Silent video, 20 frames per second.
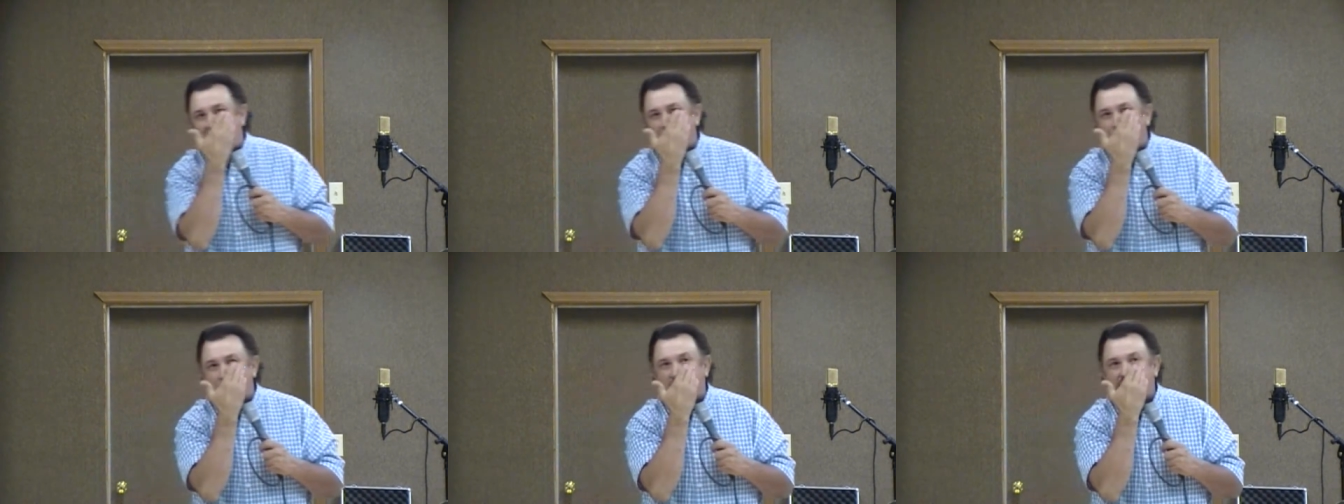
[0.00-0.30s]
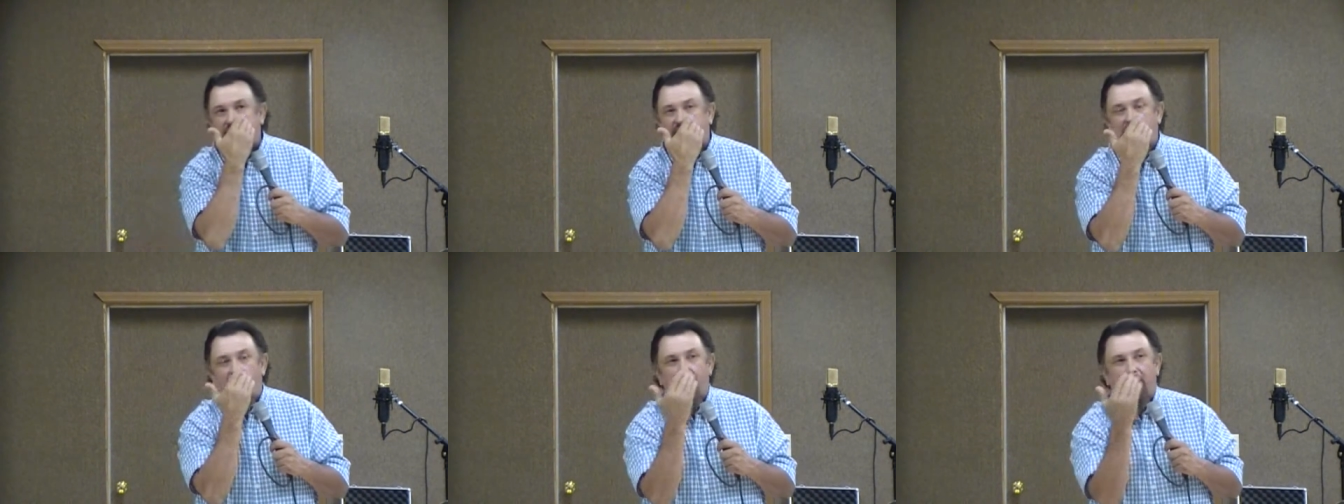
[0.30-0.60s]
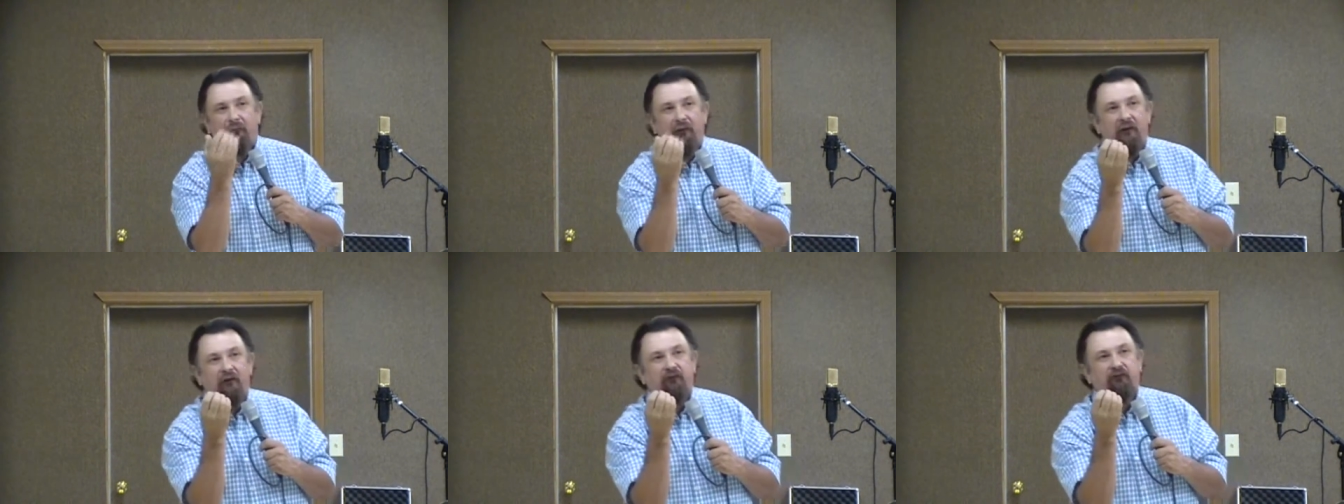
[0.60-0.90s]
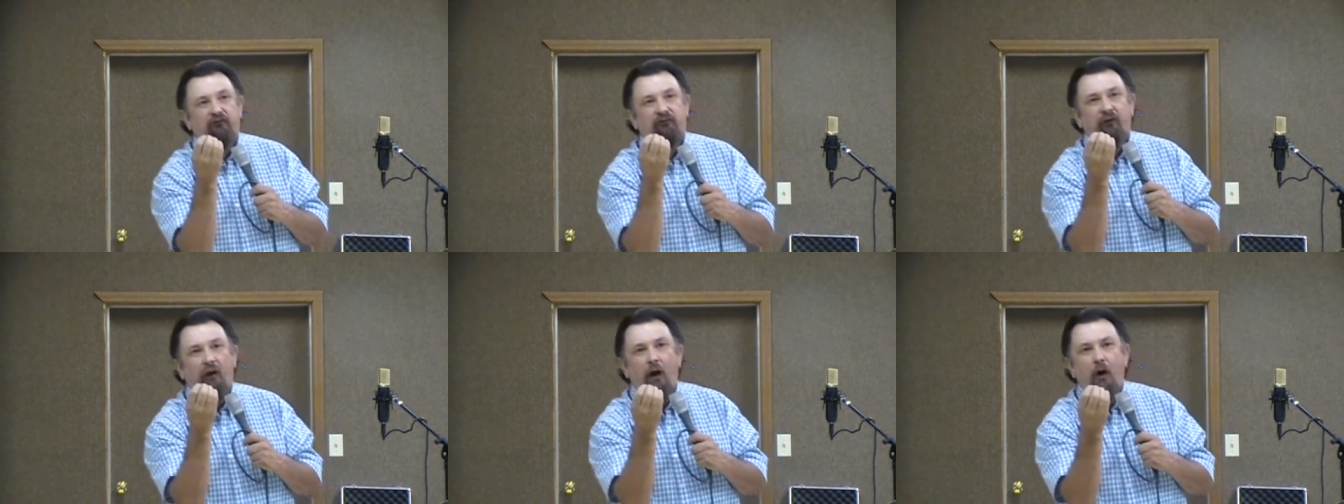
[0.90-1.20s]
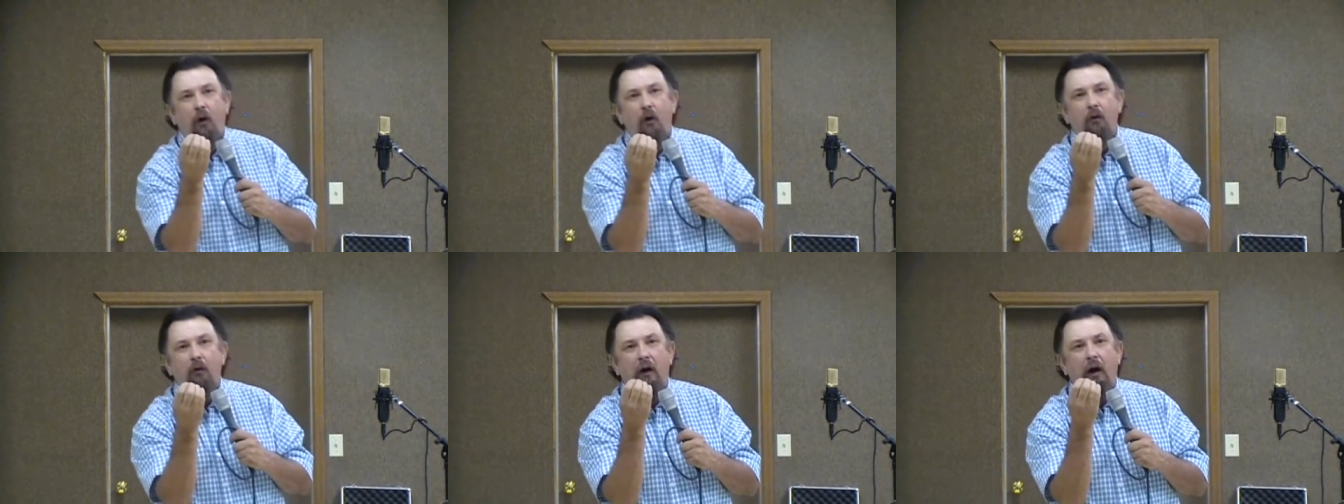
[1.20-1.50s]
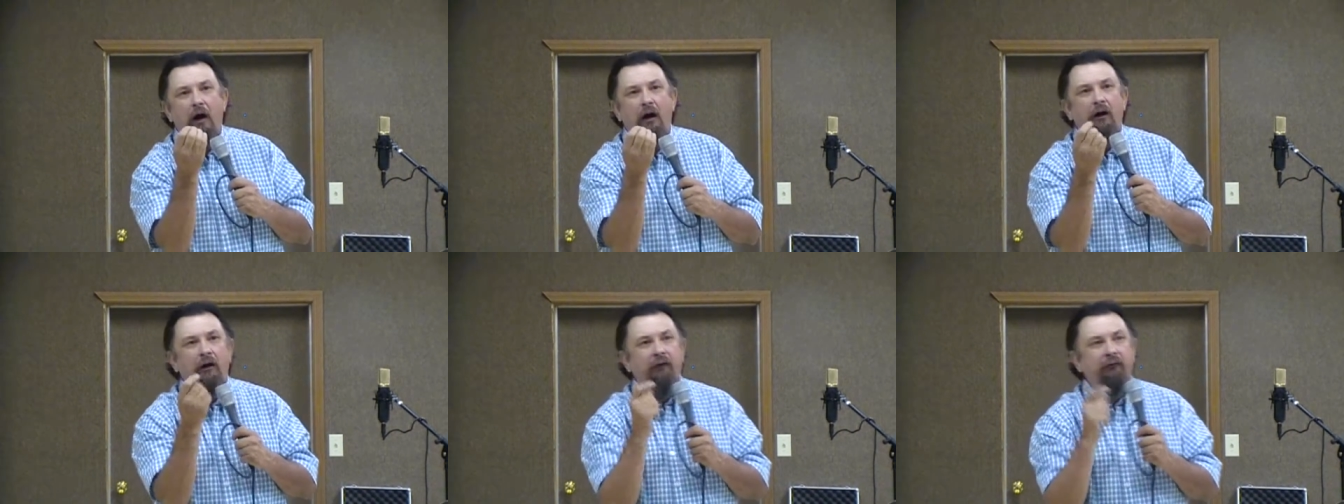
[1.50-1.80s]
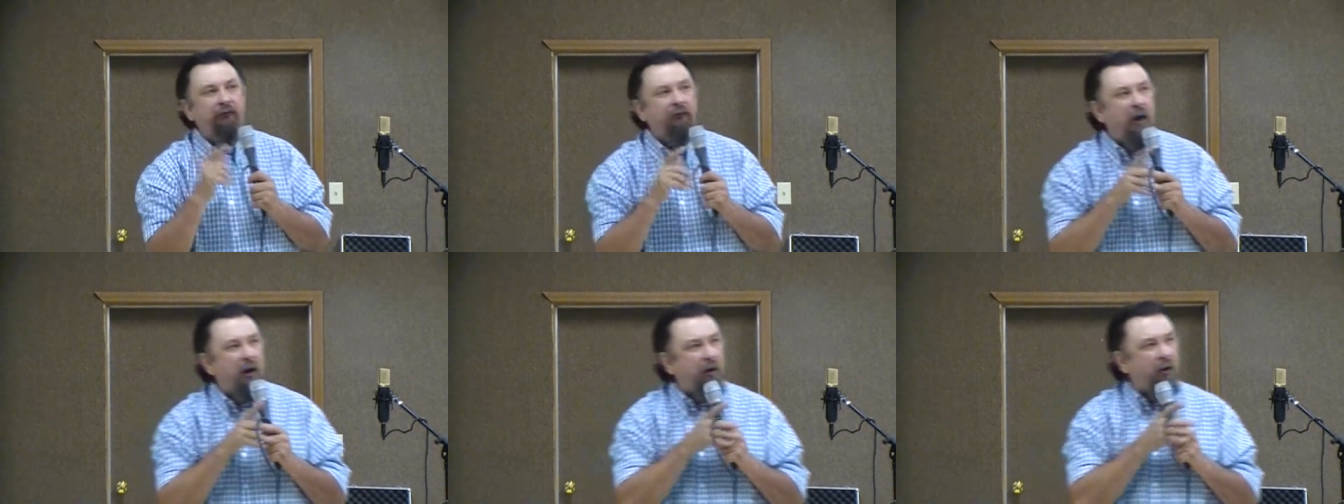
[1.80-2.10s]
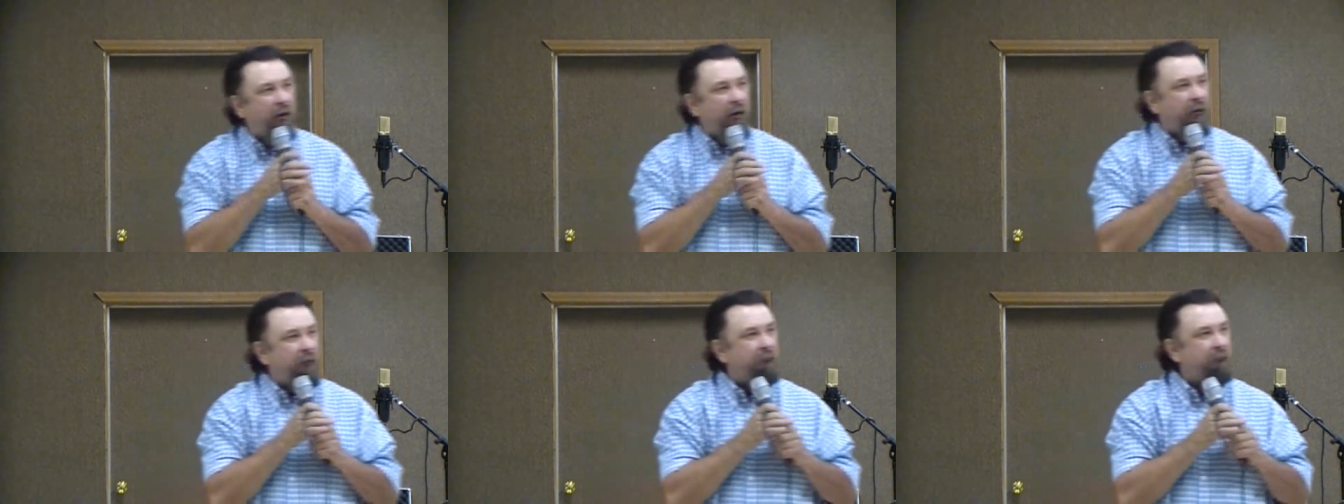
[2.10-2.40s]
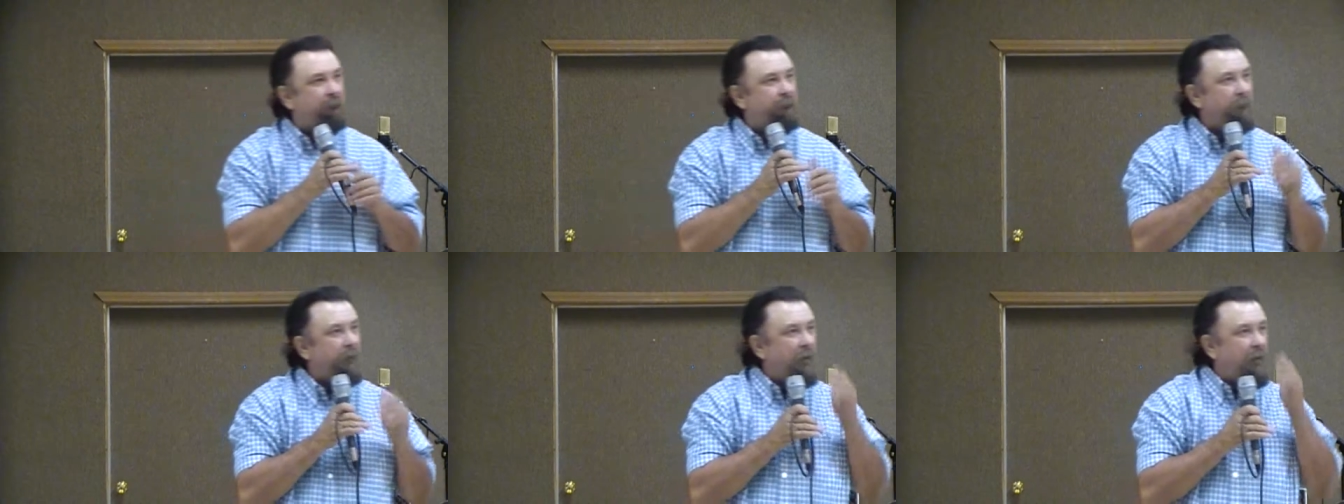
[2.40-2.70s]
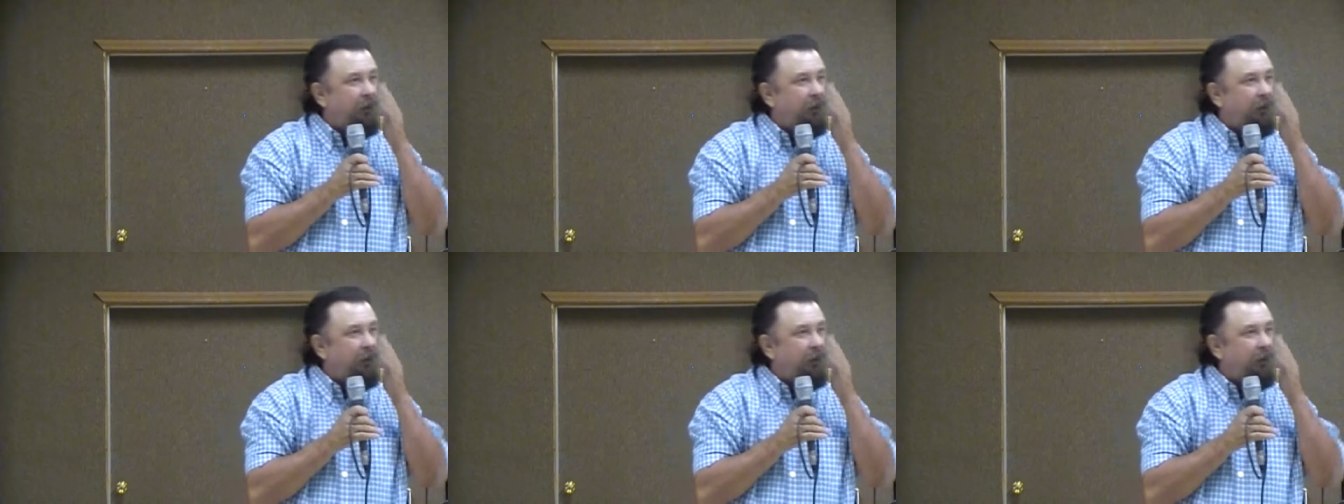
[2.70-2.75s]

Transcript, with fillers: there was something so undone